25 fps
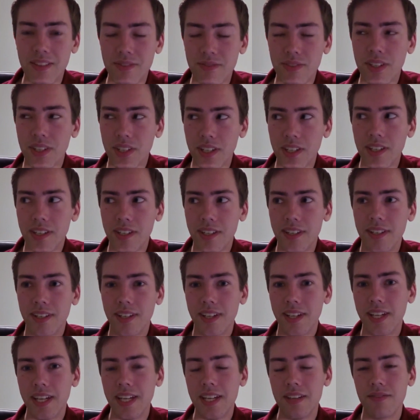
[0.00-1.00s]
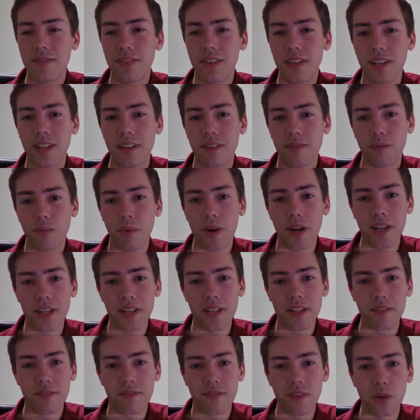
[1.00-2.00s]
even
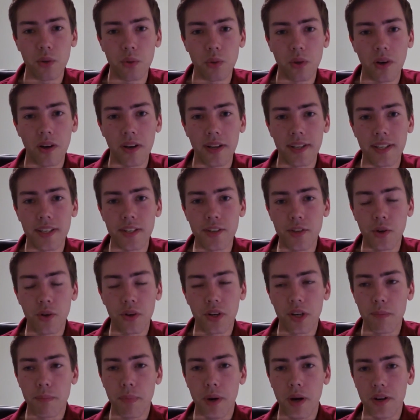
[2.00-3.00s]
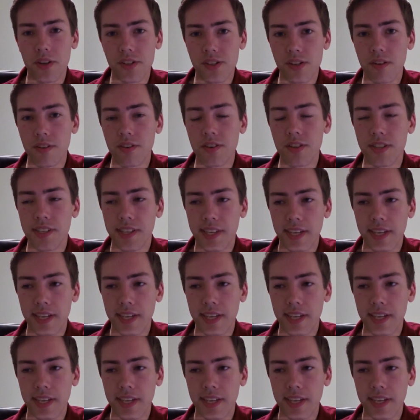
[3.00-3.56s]
when you feel like you're not going to pass something,